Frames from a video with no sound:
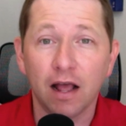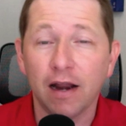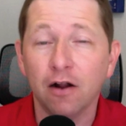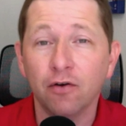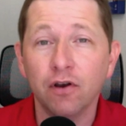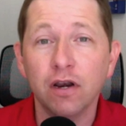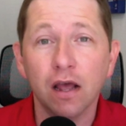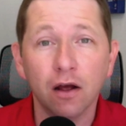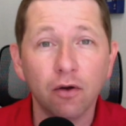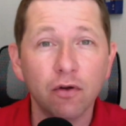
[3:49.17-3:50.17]
I don't
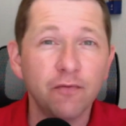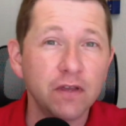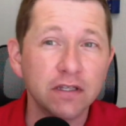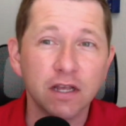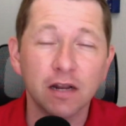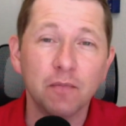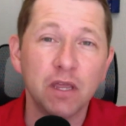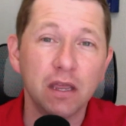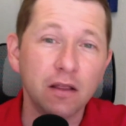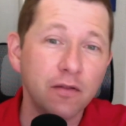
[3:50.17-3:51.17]
know if he's going to
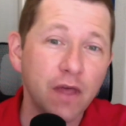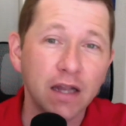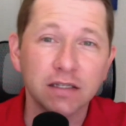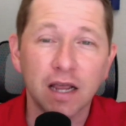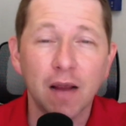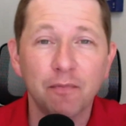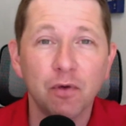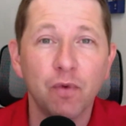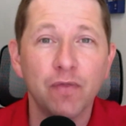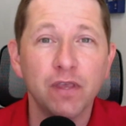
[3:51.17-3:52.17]
be that type
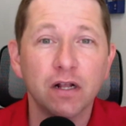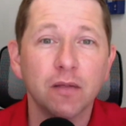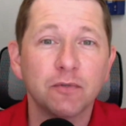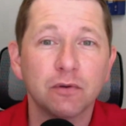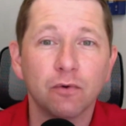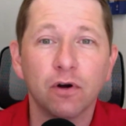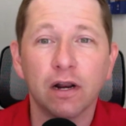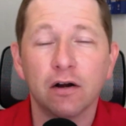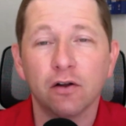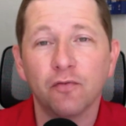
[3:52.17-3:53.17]
to win the Eclipse Award.
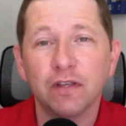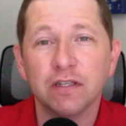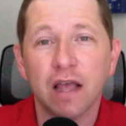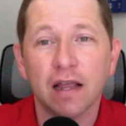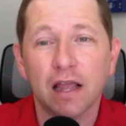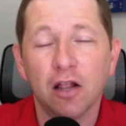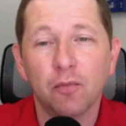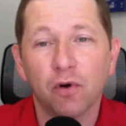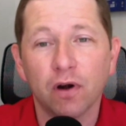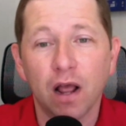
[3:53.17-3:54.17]
I don't know if he's that
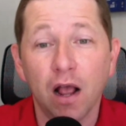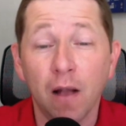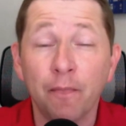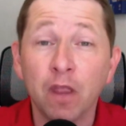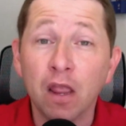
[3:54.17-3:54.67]
caliber or not.